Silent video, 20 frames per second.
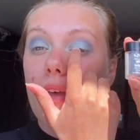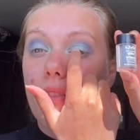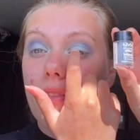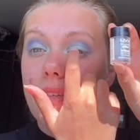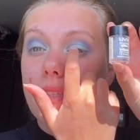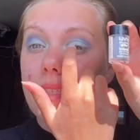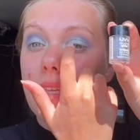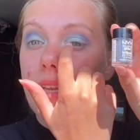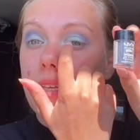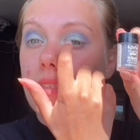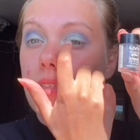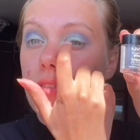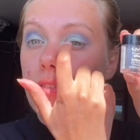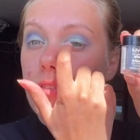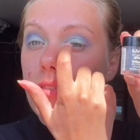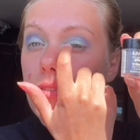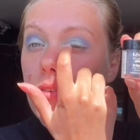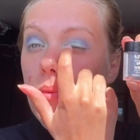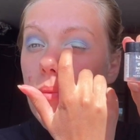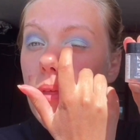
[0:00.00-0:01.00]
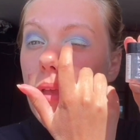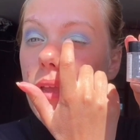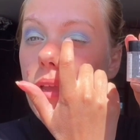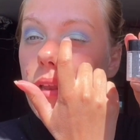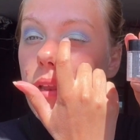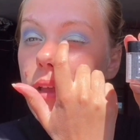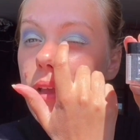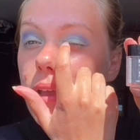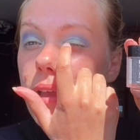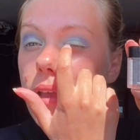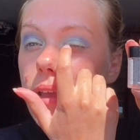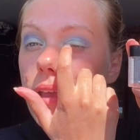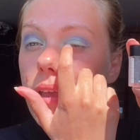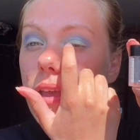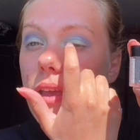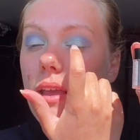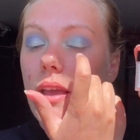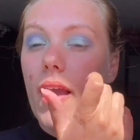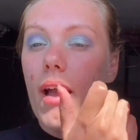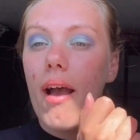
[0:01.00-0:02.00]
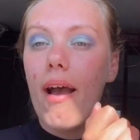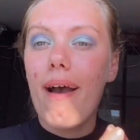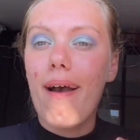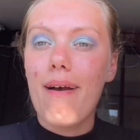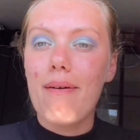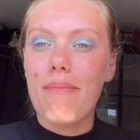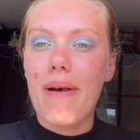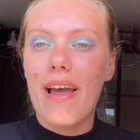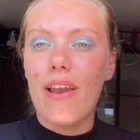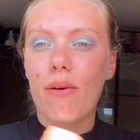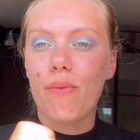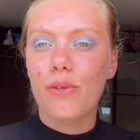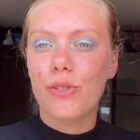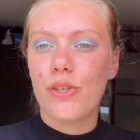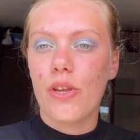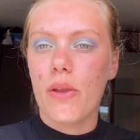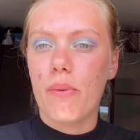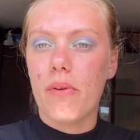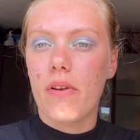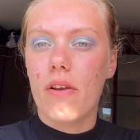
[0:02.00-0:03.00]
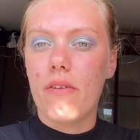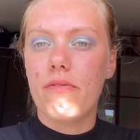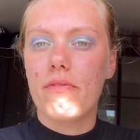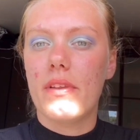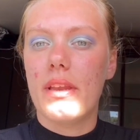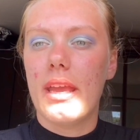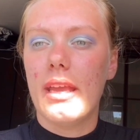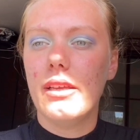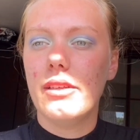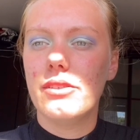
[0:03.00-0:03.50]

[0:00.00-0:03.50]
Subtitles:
this glitter just on the inner here, and I will show you when I've finished.